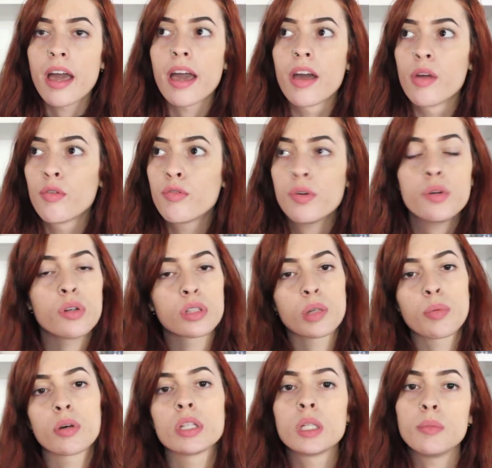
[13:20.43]
and food is
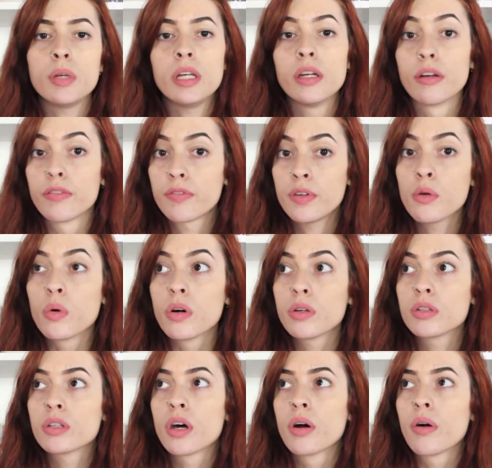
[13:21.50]
supposed to be your fuel,
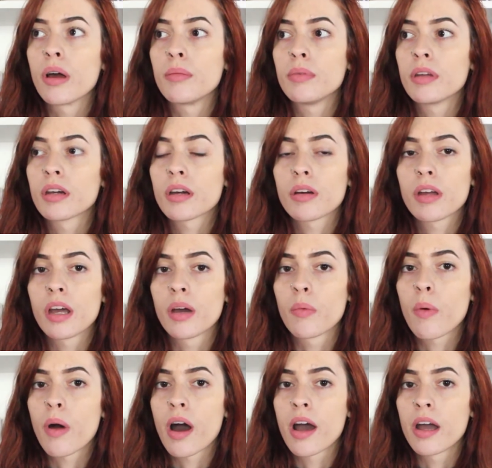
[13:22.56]
so I'd be like, okay,
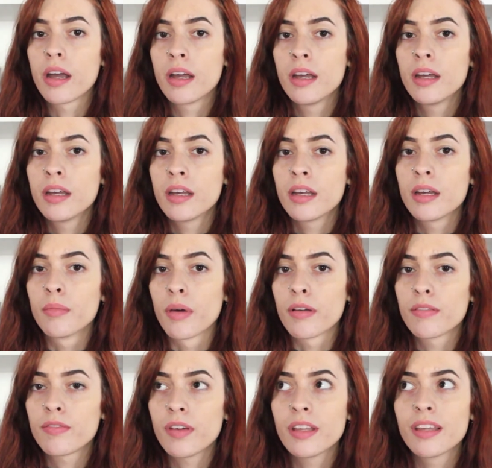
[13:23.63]
why am I
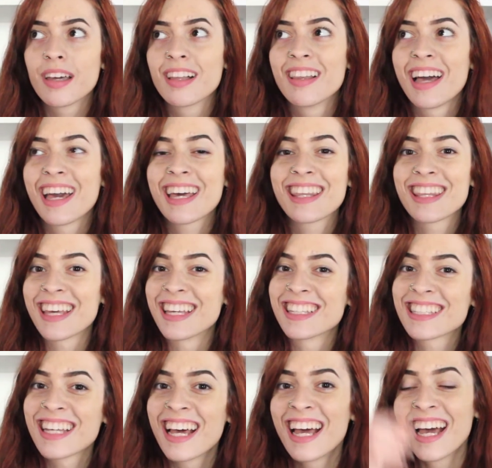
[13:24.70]
feeling like this?